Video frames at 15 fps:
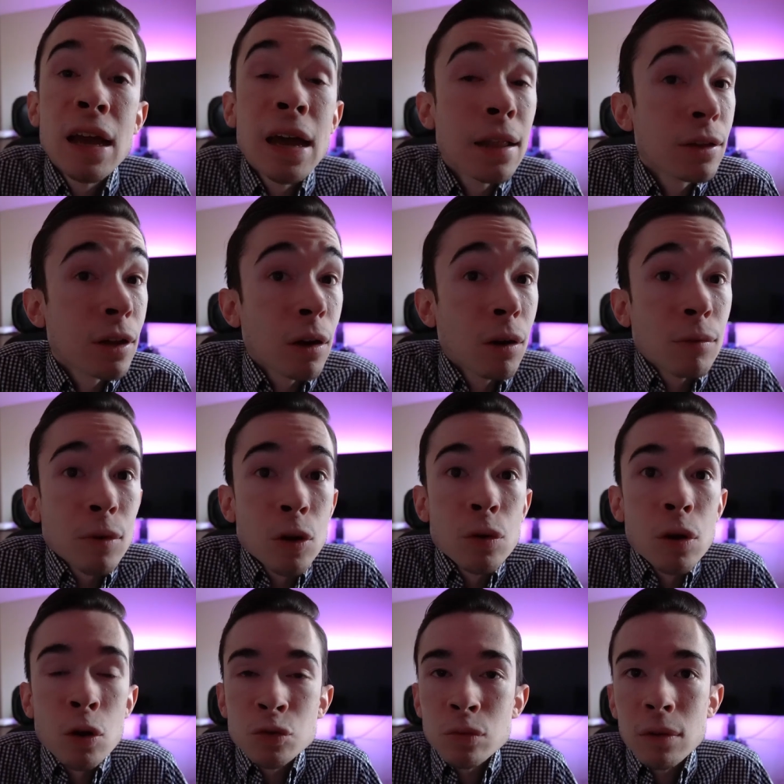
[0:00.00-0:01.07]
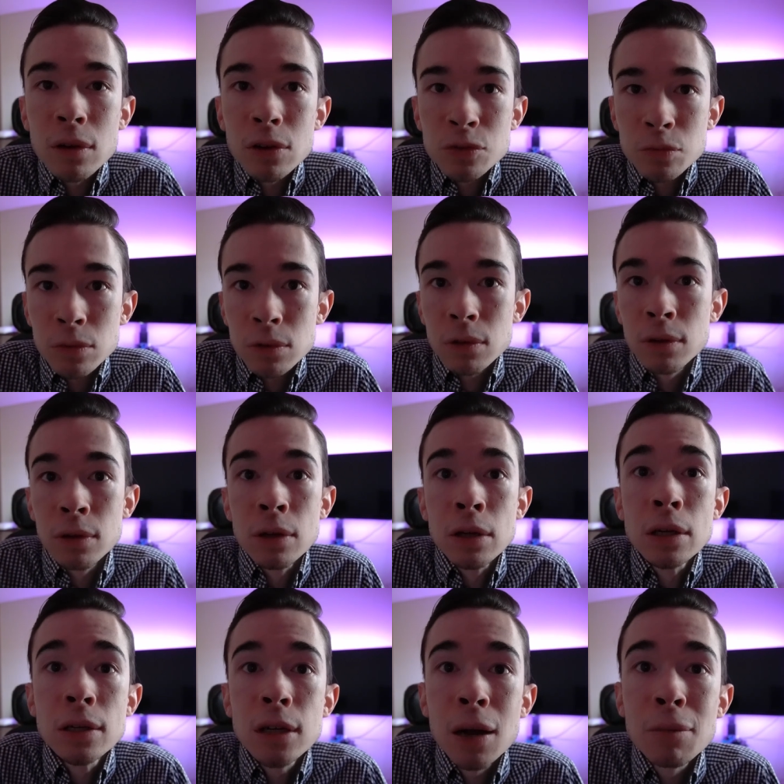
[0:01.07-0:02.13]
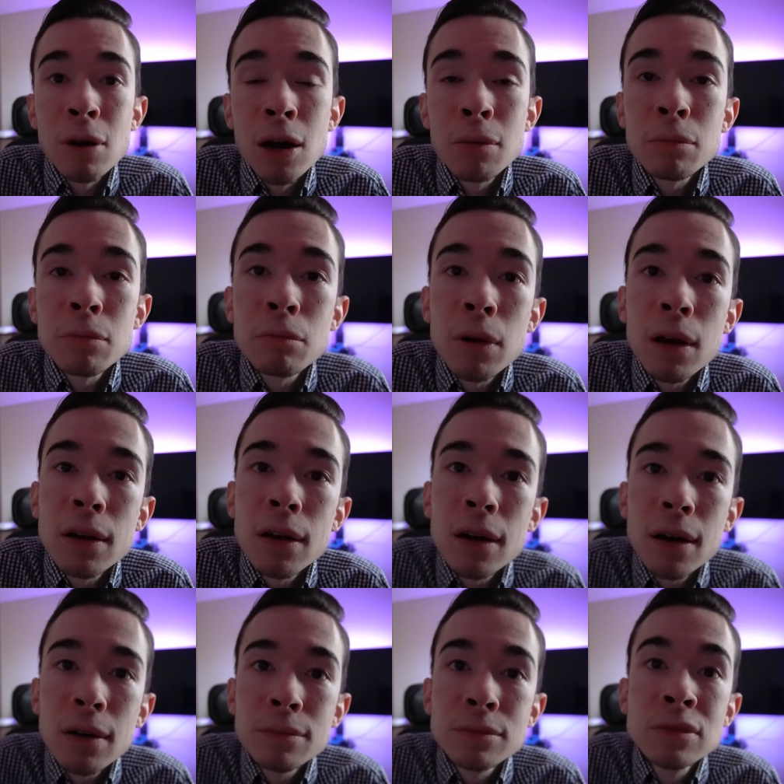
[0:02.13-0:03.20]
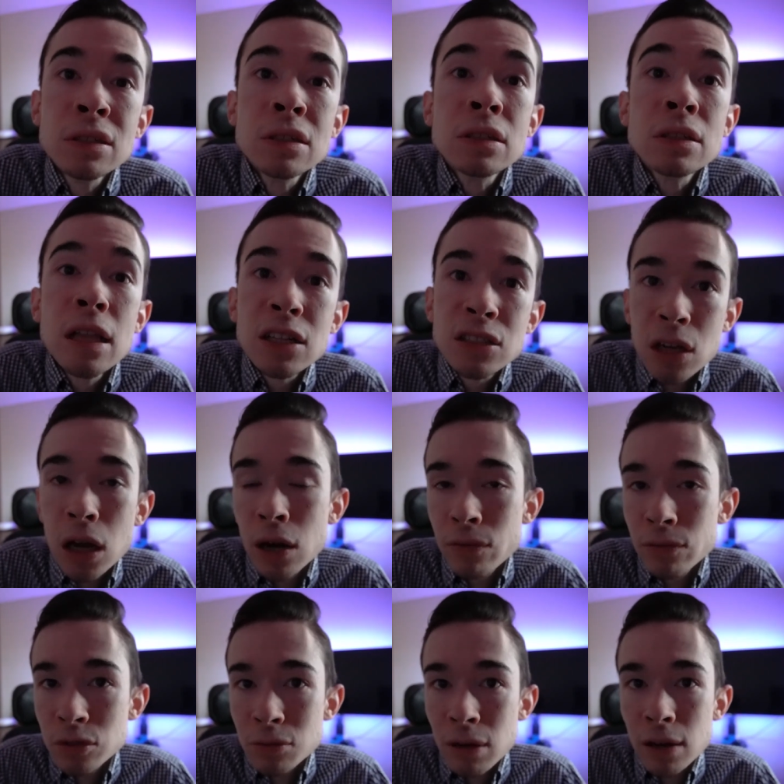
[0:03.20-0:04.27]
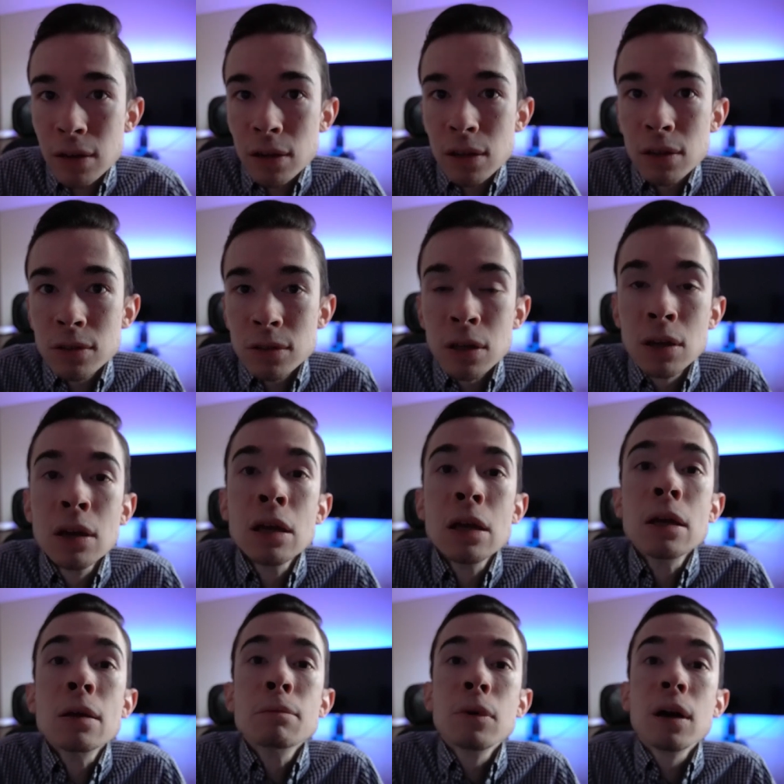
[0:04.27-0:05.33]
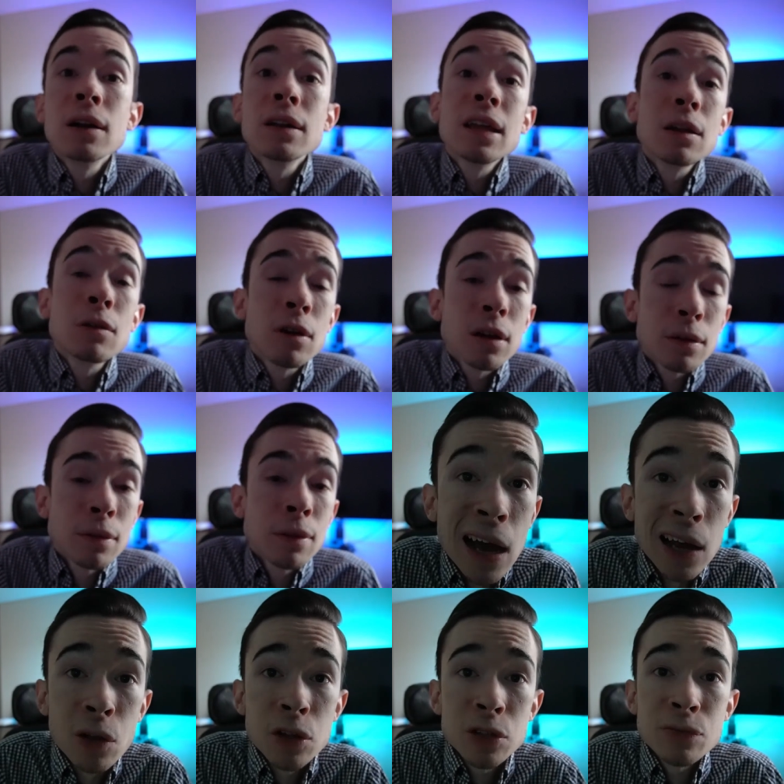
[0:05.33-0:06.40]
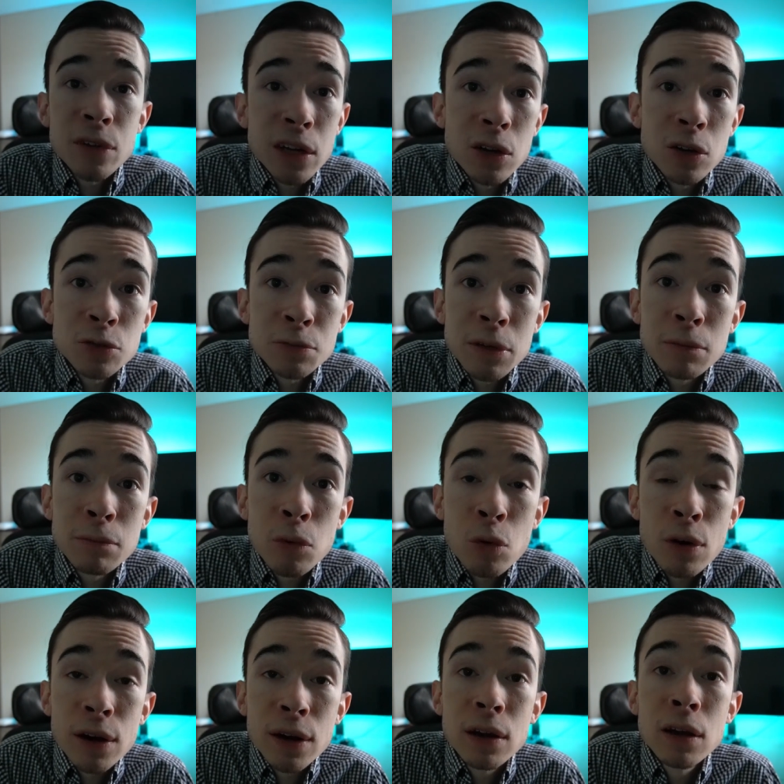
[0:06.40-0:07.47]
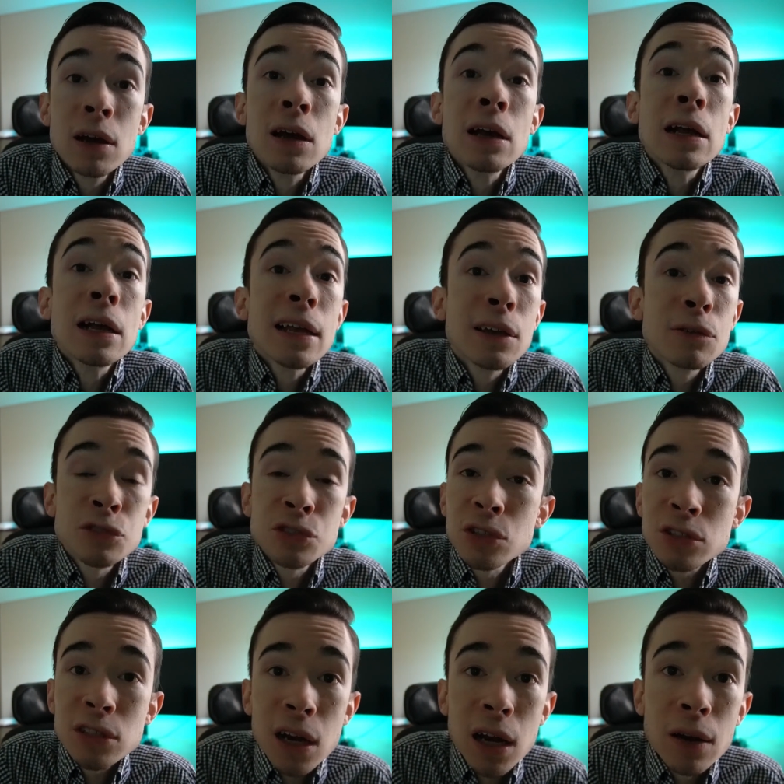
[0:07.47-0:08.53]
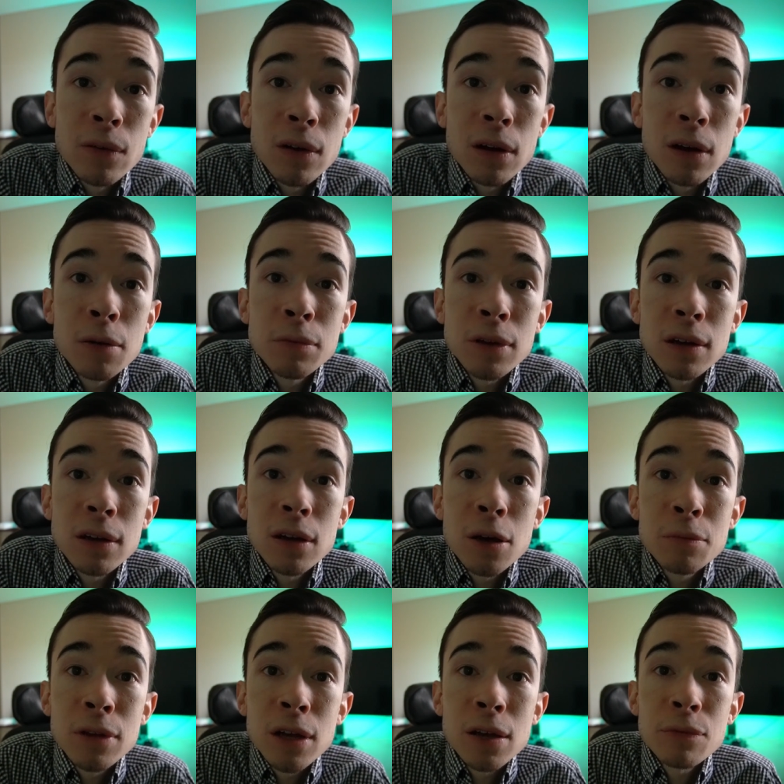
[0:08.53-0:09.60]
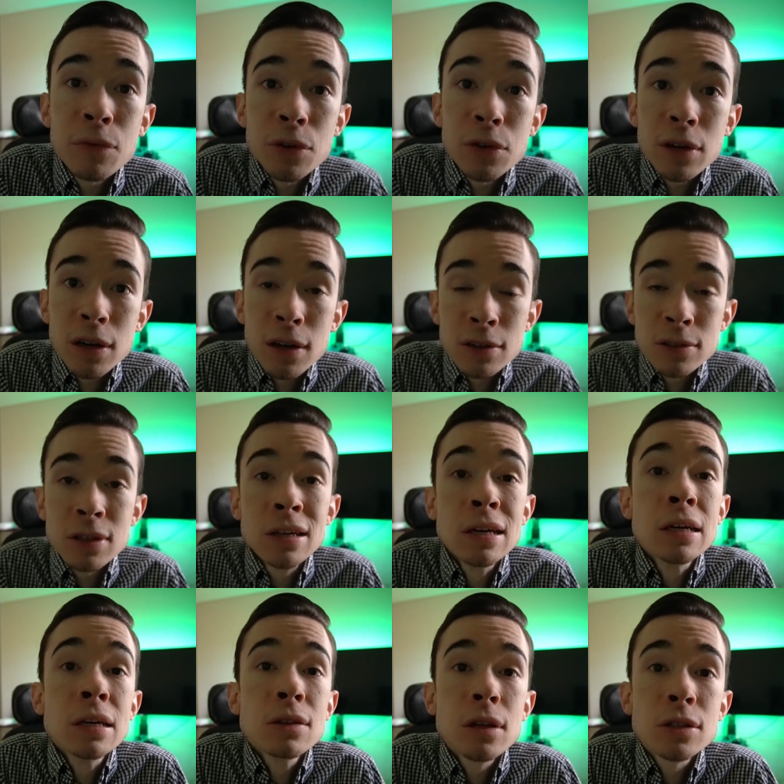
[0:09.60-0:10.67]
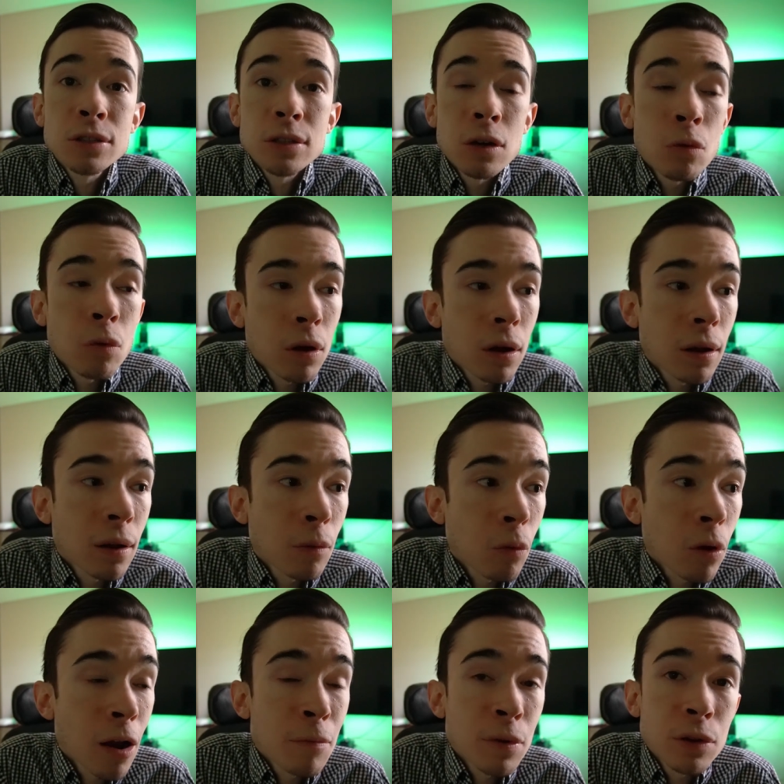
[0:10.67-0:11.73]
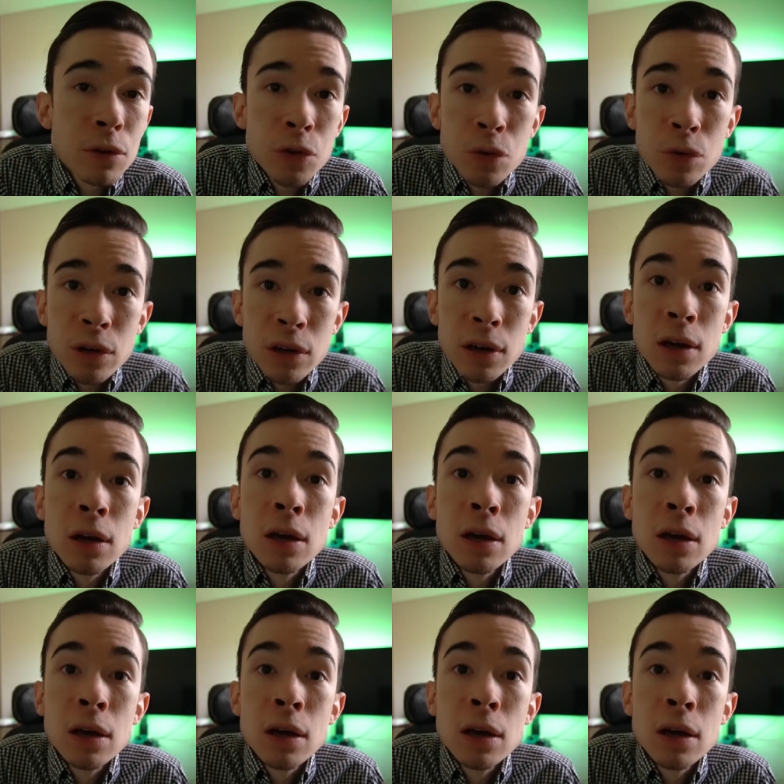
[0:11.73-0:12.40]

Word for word: and you know, who knows what else will come up, but uh, that's kind of some ideas. But anyway, I know this video has been boring. It was just kind of an up update for you guys, let you know what, what I've been doing,